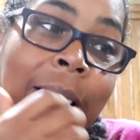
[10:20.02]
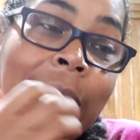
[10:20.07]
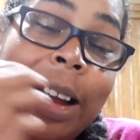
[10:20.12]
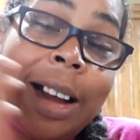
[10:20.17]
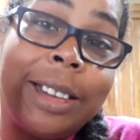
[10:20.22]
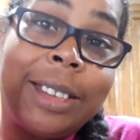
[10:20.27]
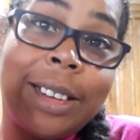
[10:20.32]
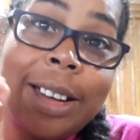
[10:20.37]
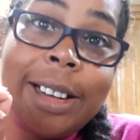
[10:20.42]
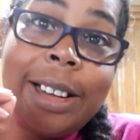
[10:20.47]

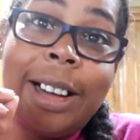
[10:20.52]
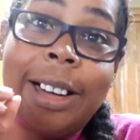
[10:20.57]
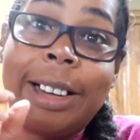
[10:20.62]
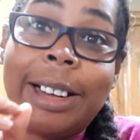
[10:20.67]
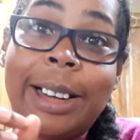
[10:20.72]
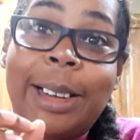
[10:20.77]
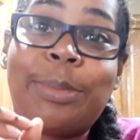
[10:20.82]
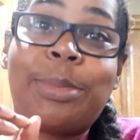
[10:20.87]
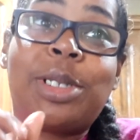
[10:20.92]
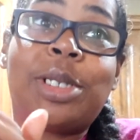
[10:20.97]
I think I
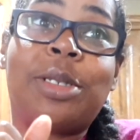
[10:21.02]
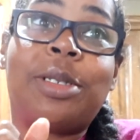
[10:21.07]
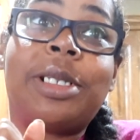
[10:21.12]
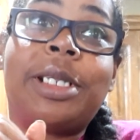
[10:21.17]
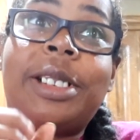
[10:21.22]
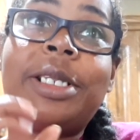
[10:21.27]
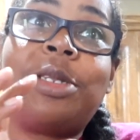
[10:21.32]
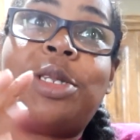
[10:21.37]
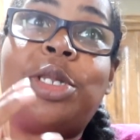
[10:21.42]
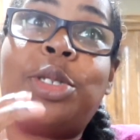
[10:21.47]
am
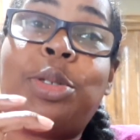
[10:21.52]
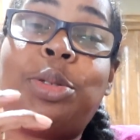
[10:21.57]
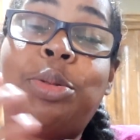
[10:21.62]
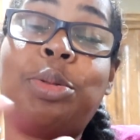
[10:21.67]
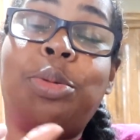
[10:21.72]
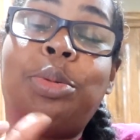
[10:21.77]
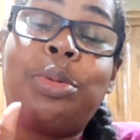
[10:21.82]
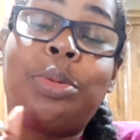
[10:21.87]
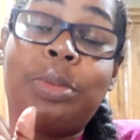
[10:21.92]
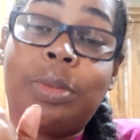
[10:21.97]
starting
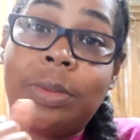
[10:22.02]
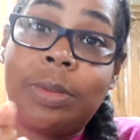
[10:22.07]
to